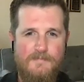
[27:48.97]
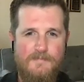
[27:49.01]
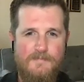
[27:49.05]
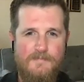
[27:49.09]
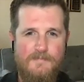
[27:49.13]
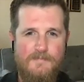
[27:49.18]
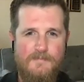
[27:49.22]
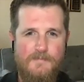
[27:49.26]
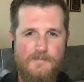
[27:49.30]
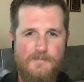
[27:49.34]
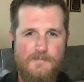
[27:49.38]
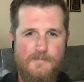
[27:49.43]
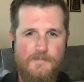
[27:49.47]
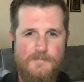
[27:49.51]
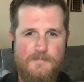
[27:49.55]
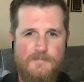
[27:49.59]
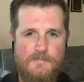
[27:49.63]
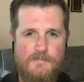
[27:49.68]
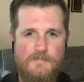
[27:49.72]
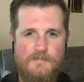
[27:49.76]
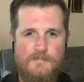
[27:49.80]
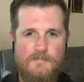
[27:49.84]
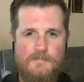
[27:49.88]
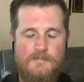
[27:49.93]

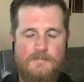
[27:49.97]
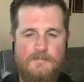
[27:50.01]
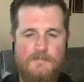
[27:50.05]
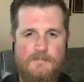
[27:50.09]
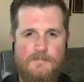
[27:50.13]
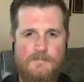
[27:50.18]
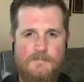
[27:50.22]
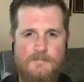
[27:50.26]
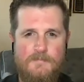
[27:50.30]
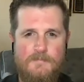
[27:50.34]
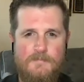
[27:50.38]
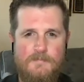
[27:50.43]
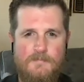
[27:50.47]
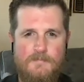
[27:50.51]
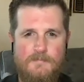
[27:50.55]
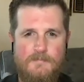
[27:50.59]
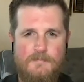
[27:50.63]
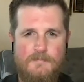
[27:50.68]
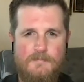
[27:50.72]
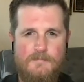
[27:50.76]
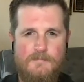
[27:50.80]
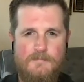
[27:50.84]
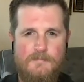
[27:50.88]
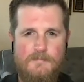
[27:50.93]

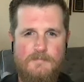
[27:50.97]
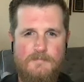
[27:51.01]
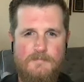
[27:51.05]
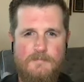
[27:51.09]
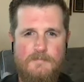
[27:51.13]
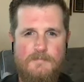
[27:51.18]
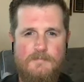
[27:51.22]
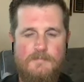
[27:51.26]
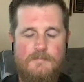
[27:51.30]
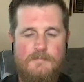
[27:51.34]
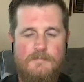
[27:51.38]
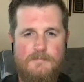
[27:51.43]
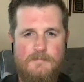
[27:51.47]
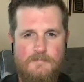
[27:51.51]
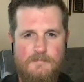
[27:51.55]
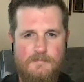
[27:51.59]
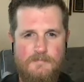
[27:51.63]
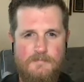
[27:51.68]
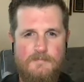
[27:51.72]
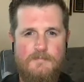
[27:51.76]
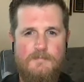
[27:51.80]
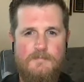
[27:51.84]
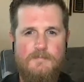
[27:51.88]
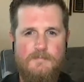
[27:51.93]

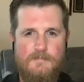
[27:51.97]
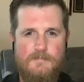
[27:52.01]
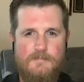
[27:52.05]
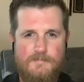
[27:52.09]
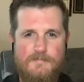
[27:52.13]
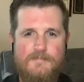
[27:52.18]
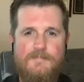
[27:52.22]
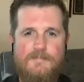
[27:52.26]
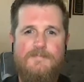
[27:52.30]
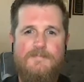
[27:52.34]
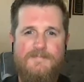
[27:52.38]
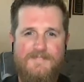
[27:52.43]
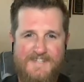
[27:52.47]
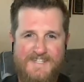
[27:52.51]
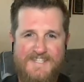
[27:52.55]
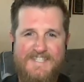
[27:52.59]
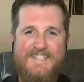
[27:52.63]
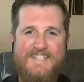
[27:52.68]
[no speech]